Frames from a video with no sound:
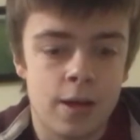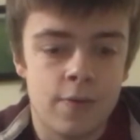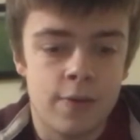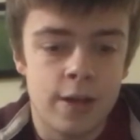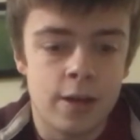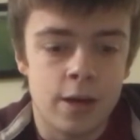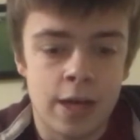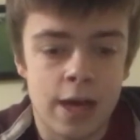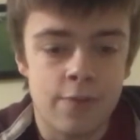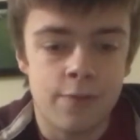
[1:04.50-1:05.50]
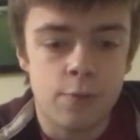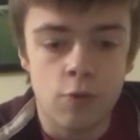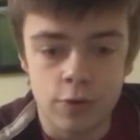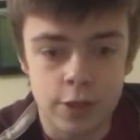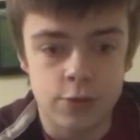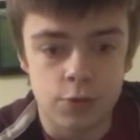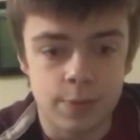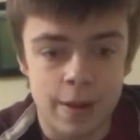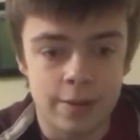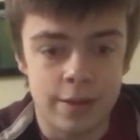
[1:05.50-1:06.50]
then I have already talked
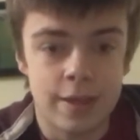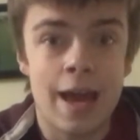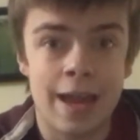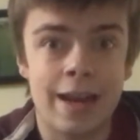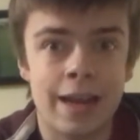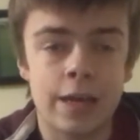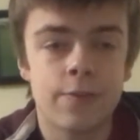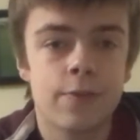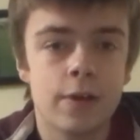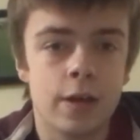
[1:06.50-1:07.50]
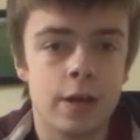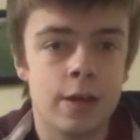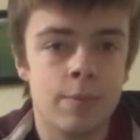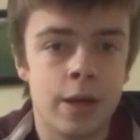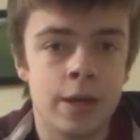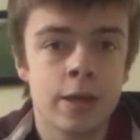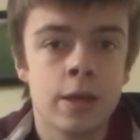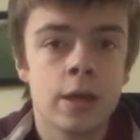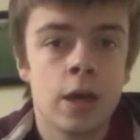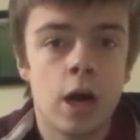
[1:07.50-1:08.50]
about this at length in my
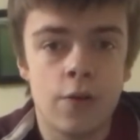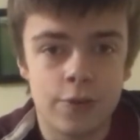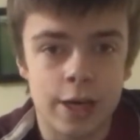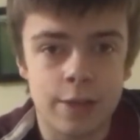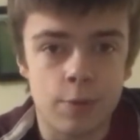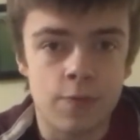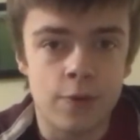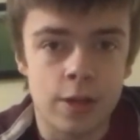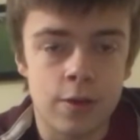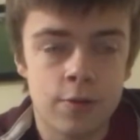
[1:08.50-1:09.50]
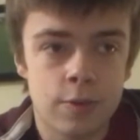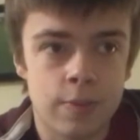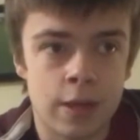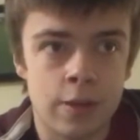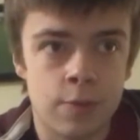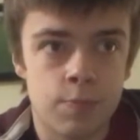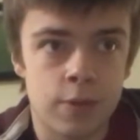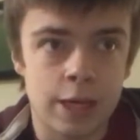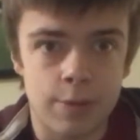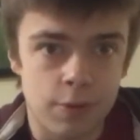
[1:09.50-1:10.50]
other casebook videos. That is,
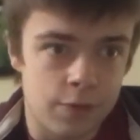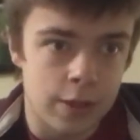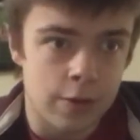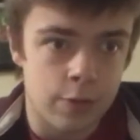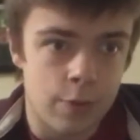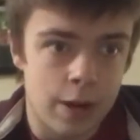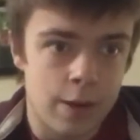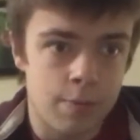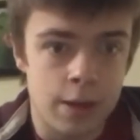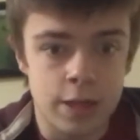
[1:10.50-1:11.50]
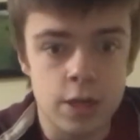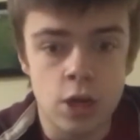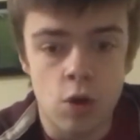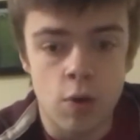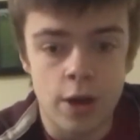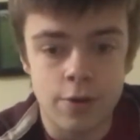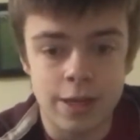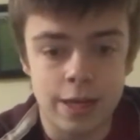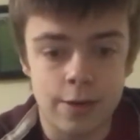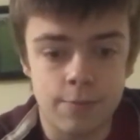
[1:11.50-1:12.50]
the casebook videos where I didn't know I only
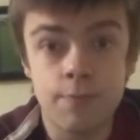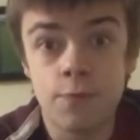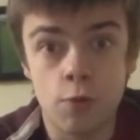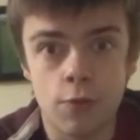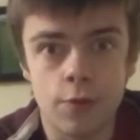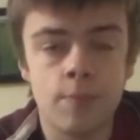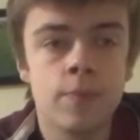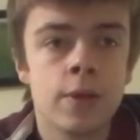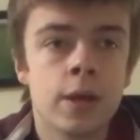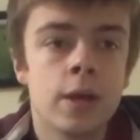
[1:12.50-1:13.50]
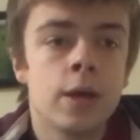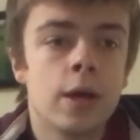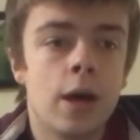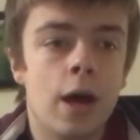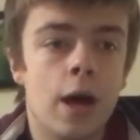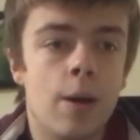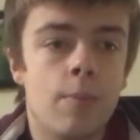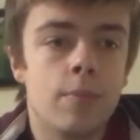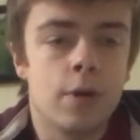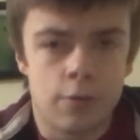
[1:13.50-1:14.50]
needed 4 of them.
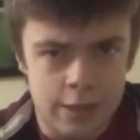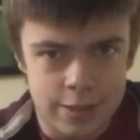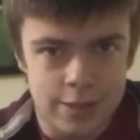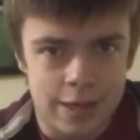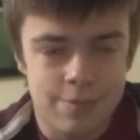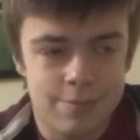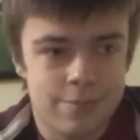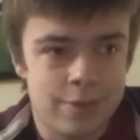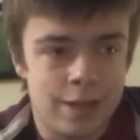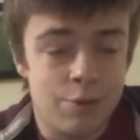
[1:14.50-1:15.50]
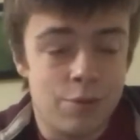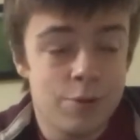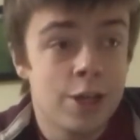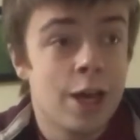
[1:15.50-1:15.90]
I'll get to that in a moment.